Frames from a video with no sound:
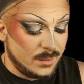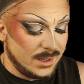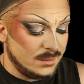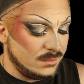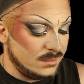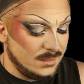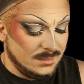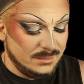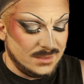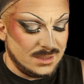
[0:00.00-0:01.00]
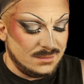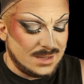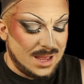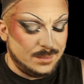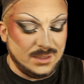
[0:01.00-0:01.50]
my
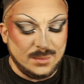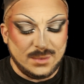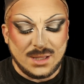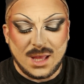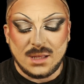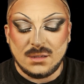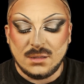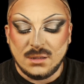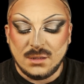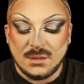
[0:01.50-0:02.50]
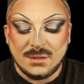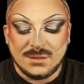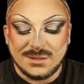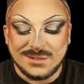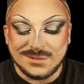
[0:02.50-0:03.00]
top lip a lot
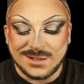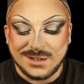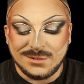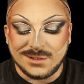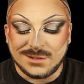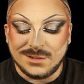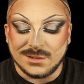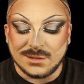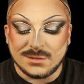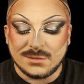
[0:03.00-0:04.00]
since you can't really see it.